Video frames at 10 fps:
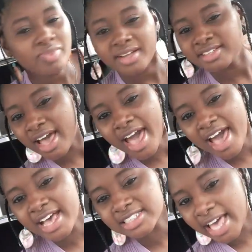
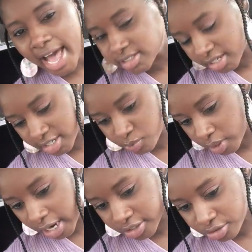Yes, acting is
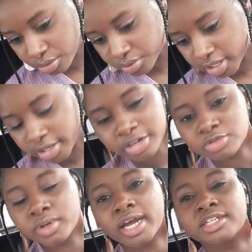what I do. Theater is
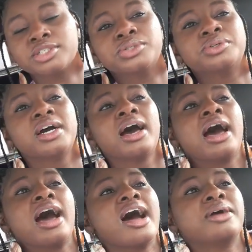what I do.
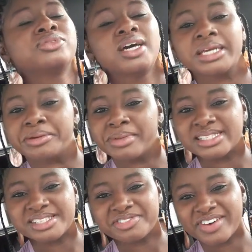I'm trying to get
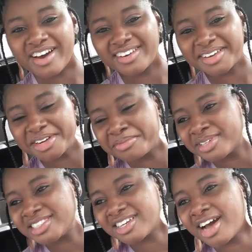myself out here.
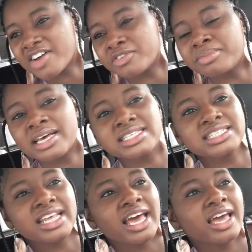But y'all have a
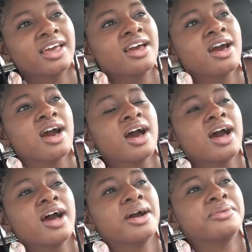blessed day.
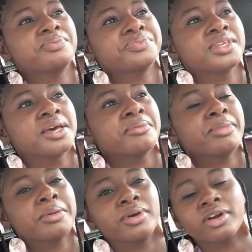Um,
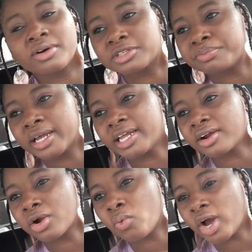baby girl is planning
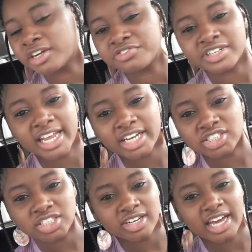her wedding for
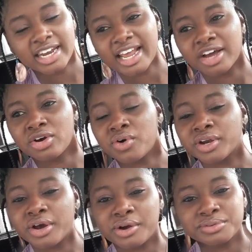next year. Got a lot
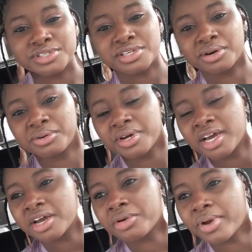going on, so
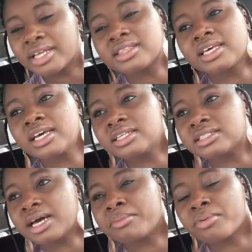great
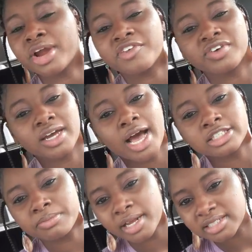things. I'm praying for
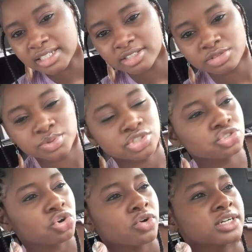God's blessing to
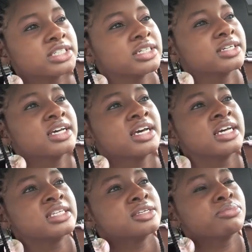restore, to
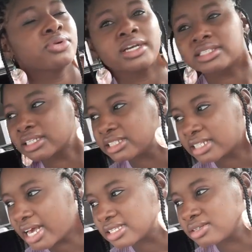to bring
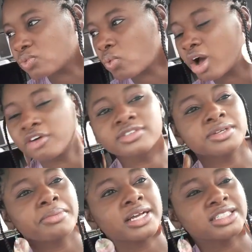success and wealth
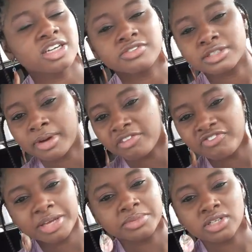to myself, to my
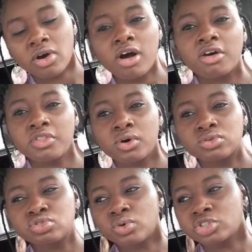family, to all
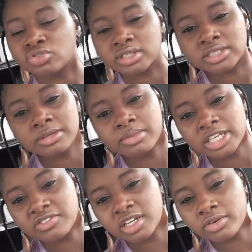those who are trusting and
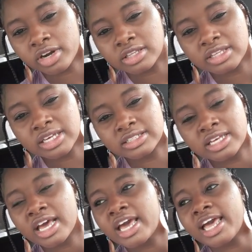believing in greater things,
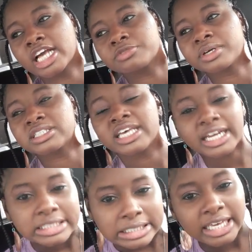
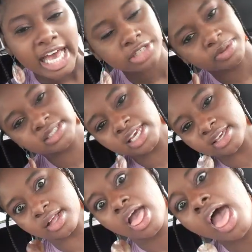expecting, expecting,